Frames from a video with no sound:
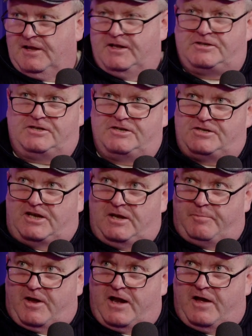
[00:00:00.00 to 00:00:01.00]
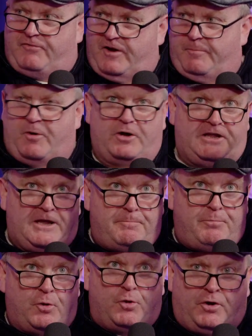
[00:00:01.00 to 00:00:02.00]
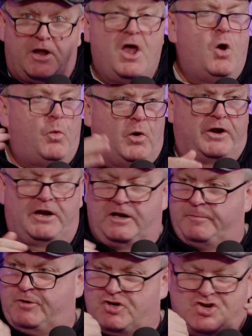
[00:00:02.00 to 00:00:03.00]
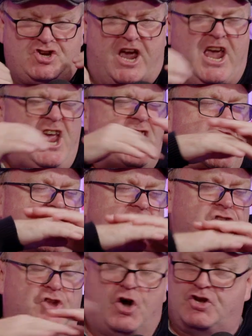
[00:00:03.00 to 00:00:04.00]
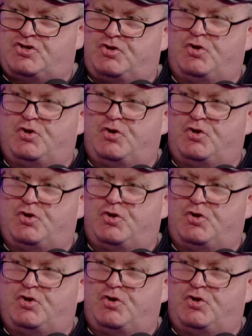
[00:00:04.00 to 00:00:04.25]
This is keeping everybody poor, worrying about shite that does